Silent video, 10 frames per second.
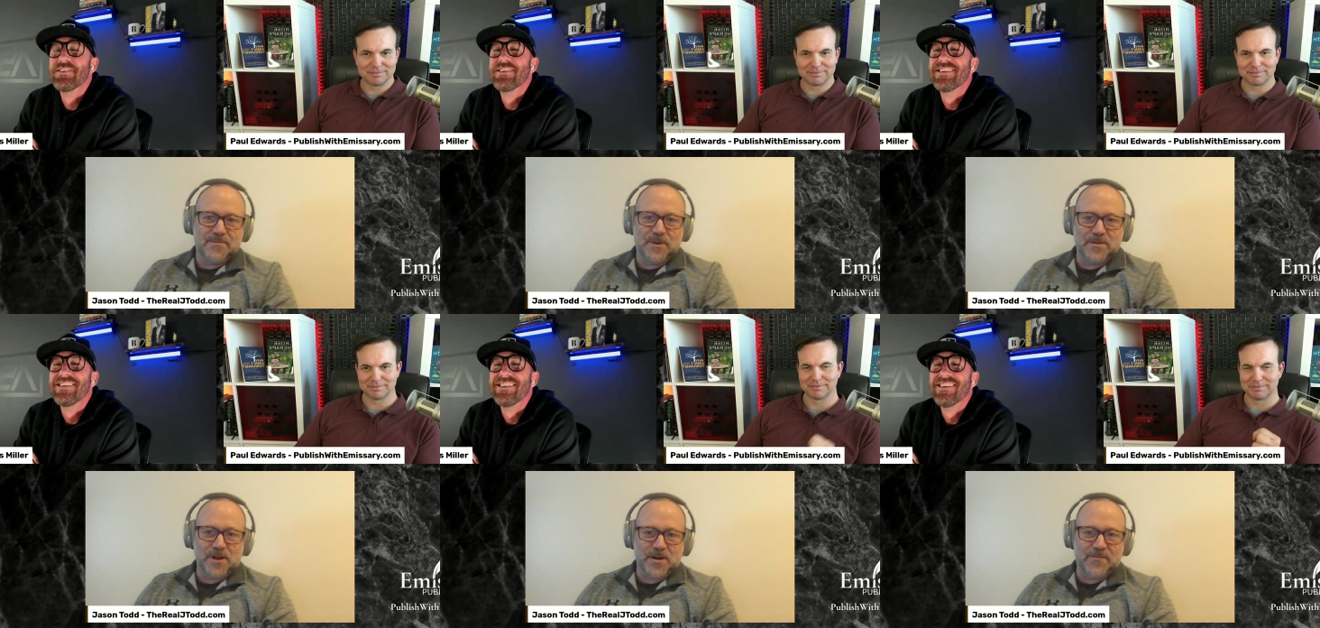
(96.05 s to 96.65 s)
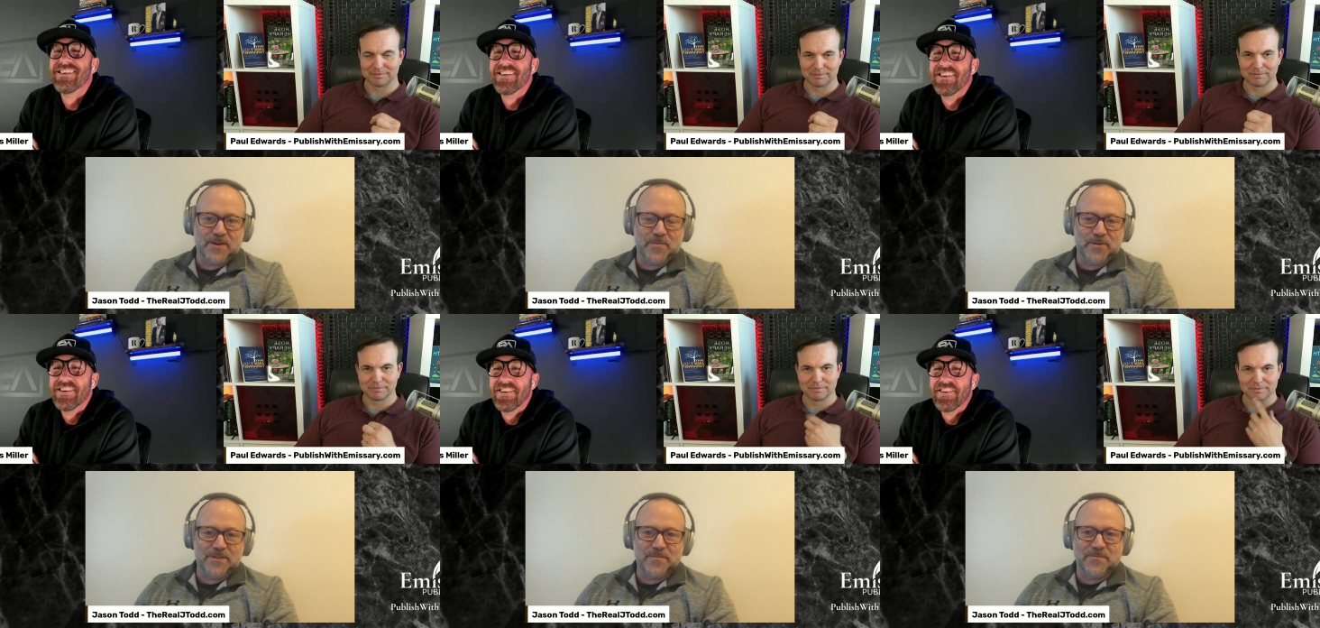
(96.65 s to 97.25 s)
Speaker 1: We talked very
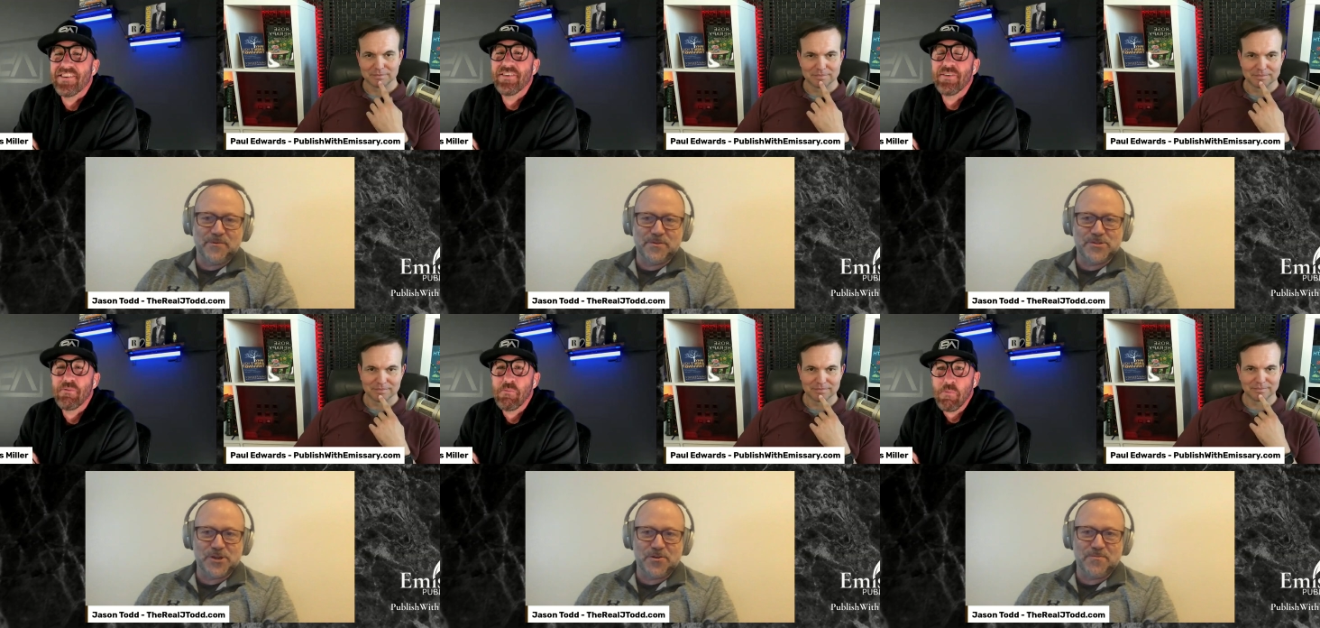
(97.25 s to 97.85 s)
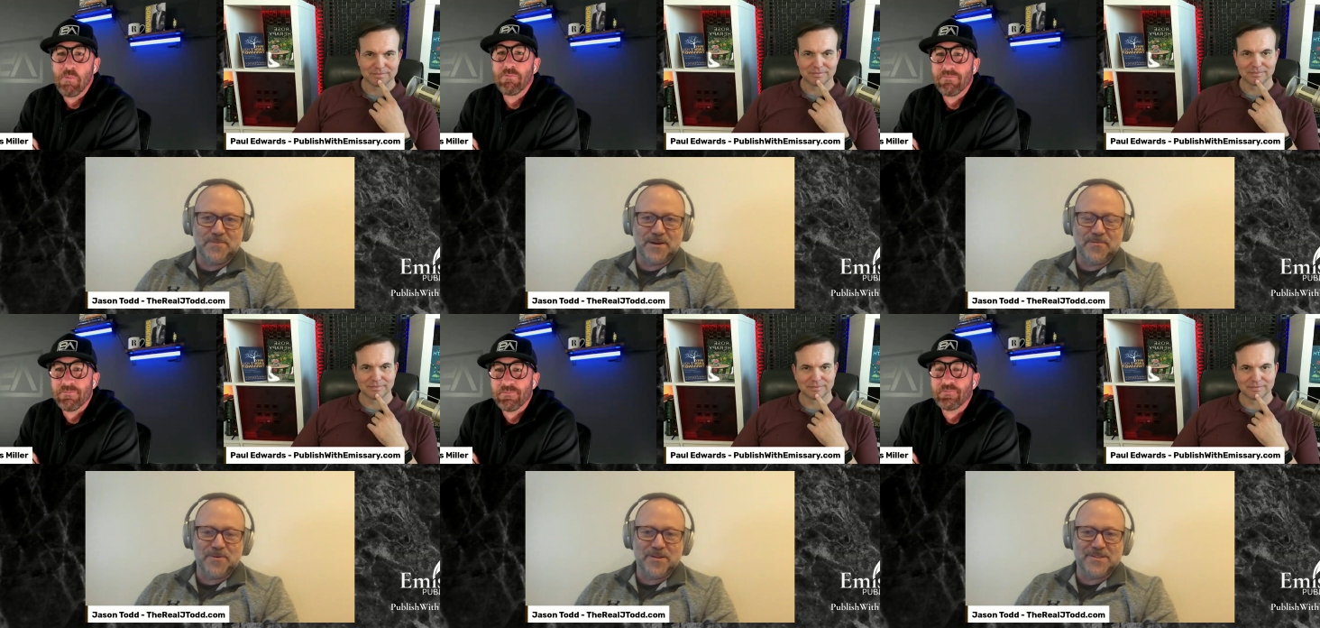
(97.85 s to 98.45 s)
briefly before the show
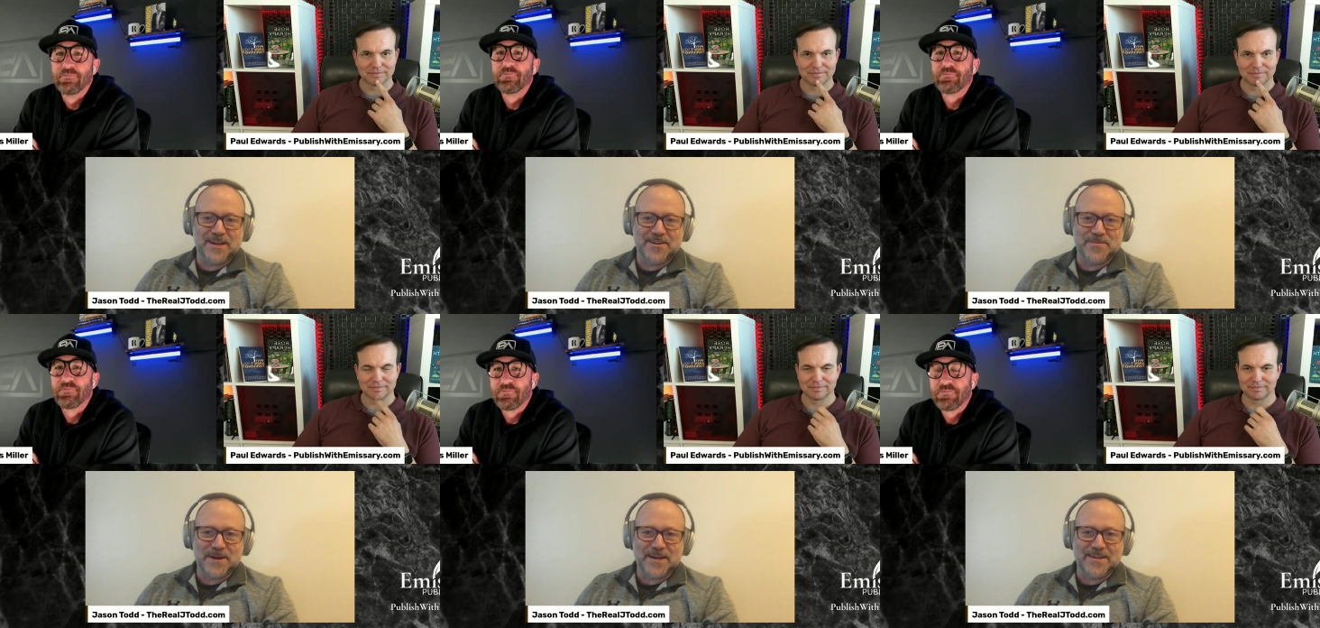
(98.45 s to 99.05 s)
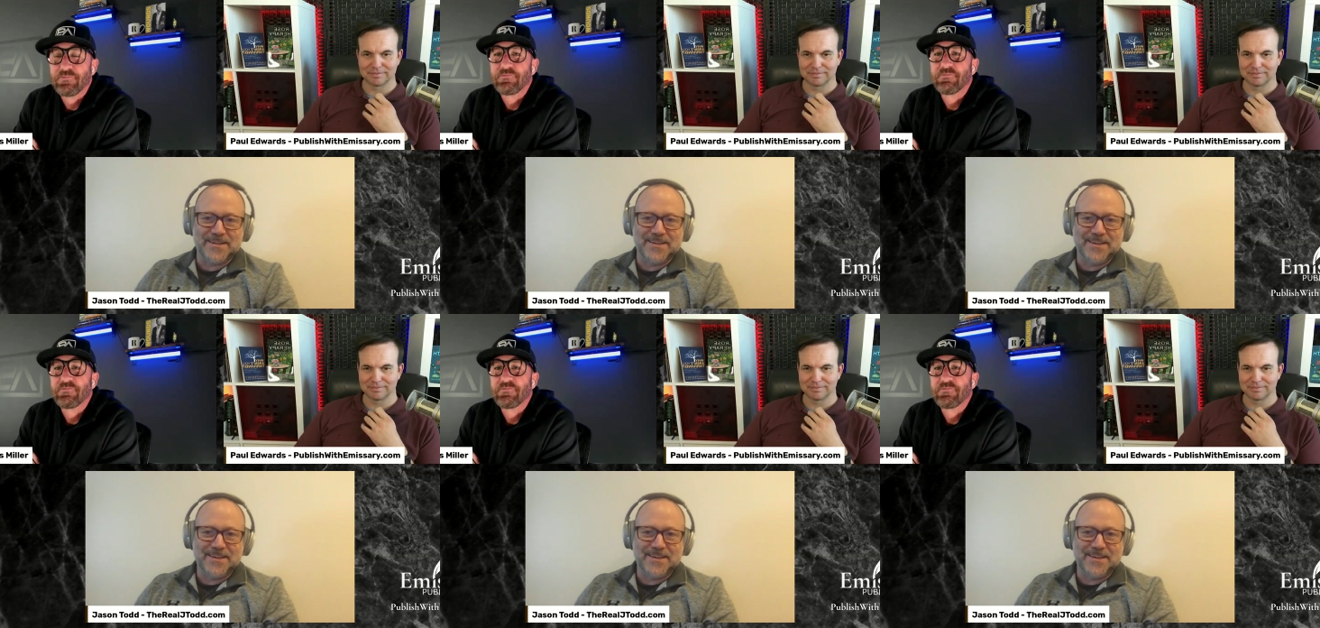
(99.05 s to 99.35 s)
about what's on your mind.